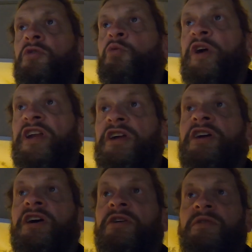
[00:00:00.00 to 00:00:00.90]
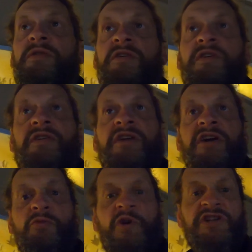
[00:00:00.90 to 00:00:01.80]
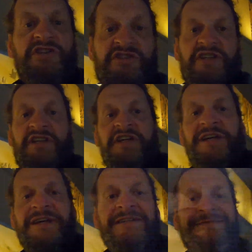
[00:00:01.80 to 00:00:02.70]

where to go and what to see here.